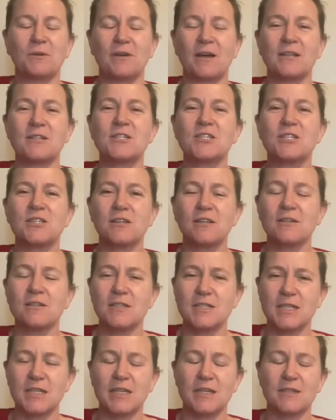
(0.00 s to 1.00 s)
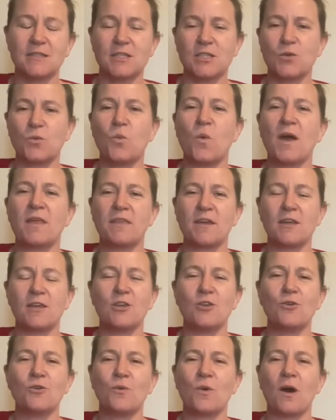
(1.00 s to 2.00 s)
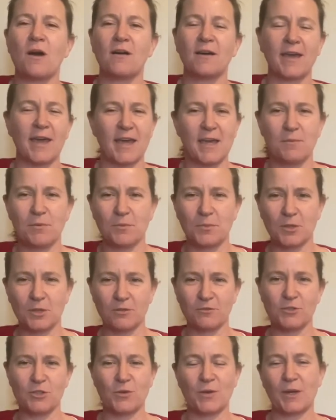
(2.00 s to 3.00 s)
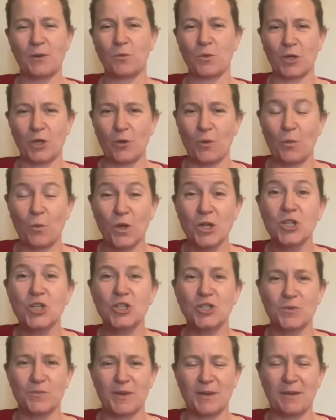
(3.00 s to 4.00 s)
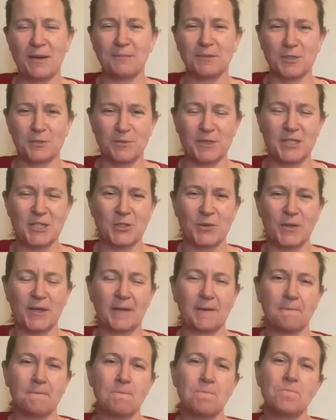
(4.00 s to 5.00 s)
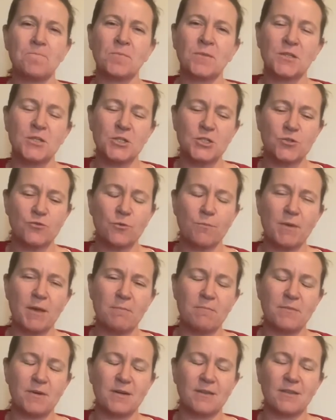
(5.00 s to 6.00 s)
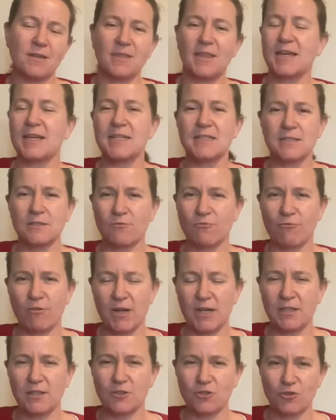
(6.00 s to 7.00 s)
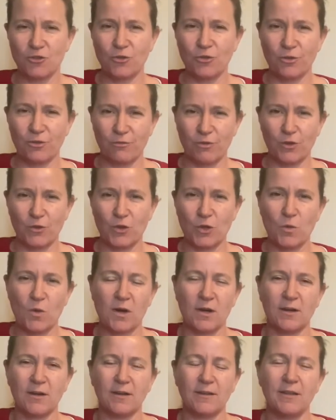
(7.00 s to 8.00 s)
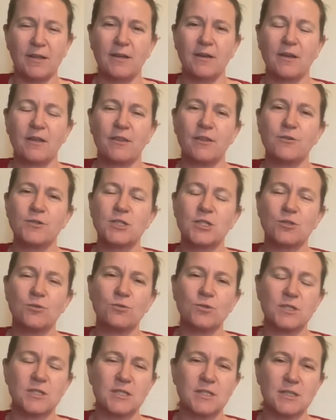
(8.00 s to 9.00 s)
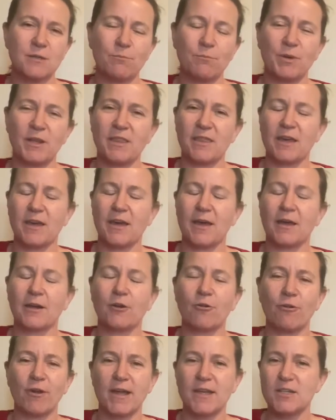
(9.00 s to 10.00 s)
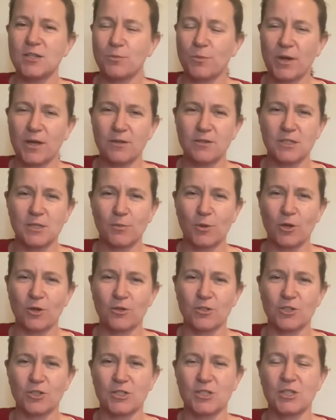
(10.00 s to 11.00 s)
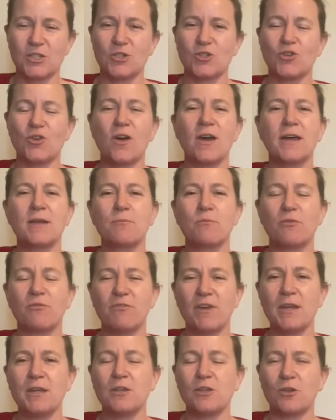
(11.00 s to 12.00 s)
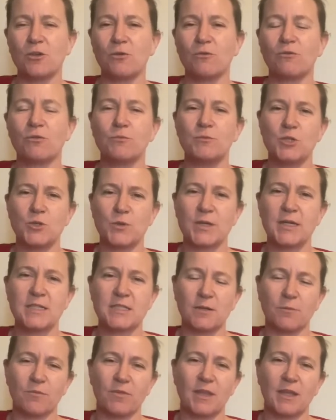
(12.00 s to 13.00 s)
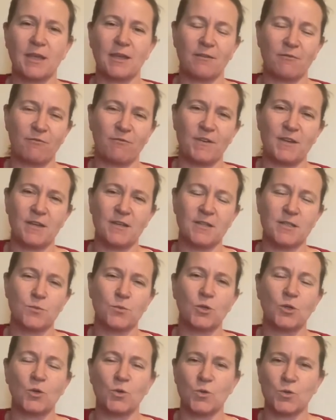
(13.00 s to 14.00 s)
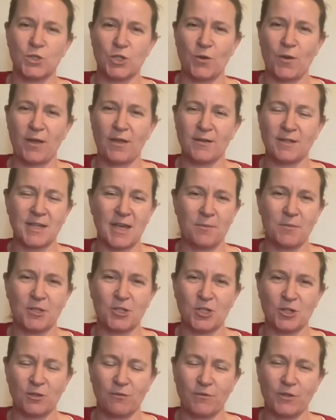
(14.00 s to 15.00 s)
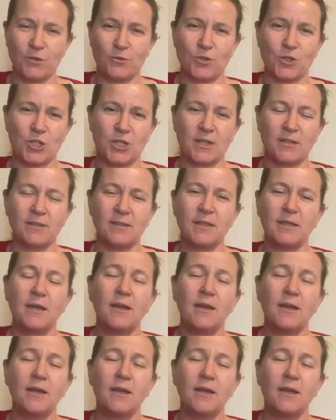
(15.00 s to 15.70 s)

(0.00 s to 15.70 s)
uncertainty as to whether you are capable of doing what you wish to be able to be doing, just remember that that isn't really the truth of who you are. Those thoughts are simply there and created by your subconscious to try and prevent you from doing something it fears will cause you damage in the future.